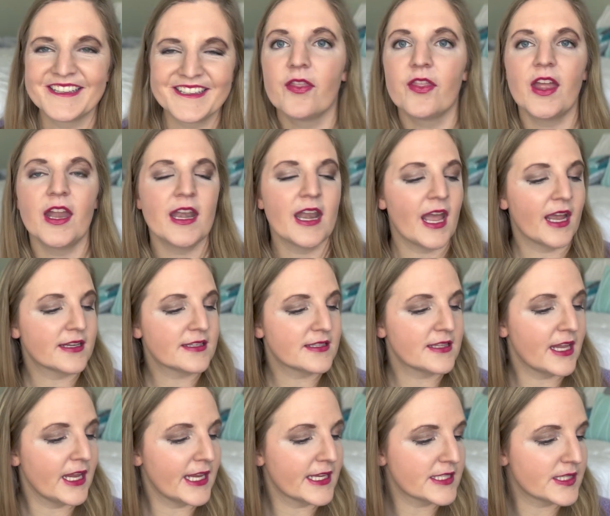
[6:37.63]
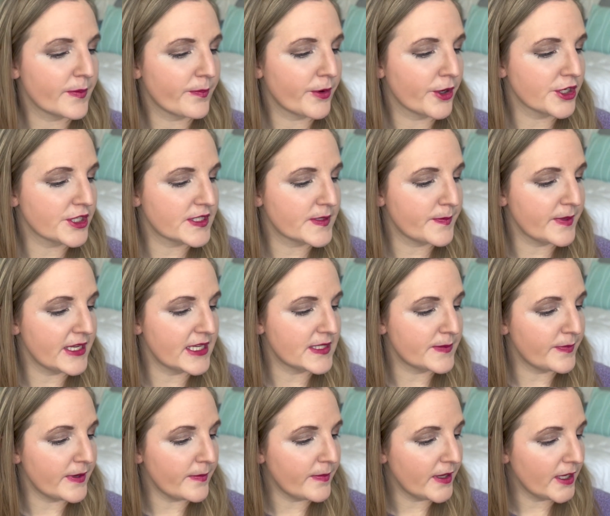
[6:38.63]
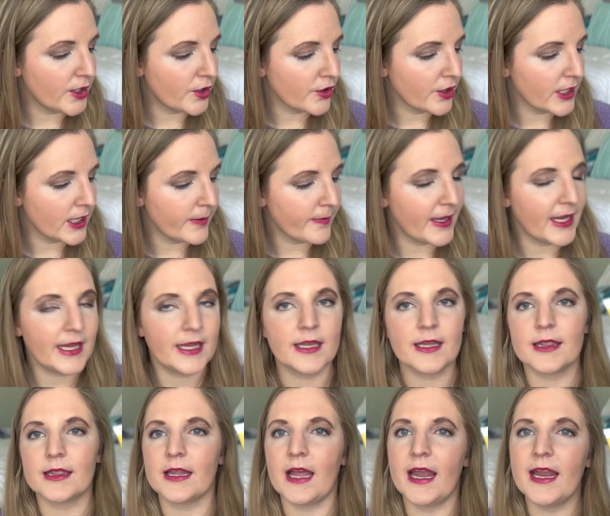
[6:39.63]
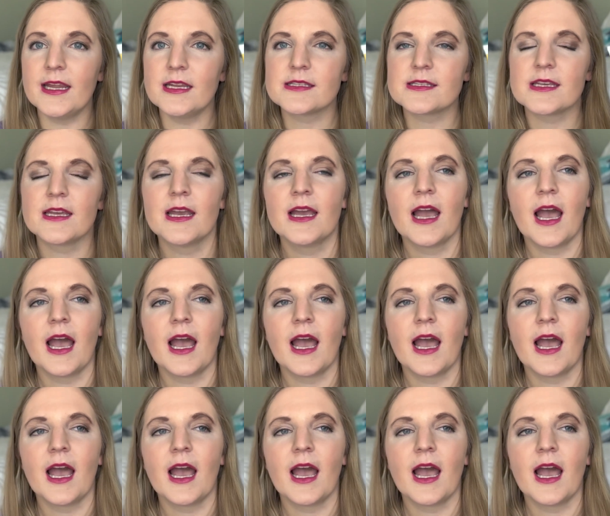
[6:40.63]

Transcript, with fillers: the next thing is the Burt's Bees BB Cream in Light.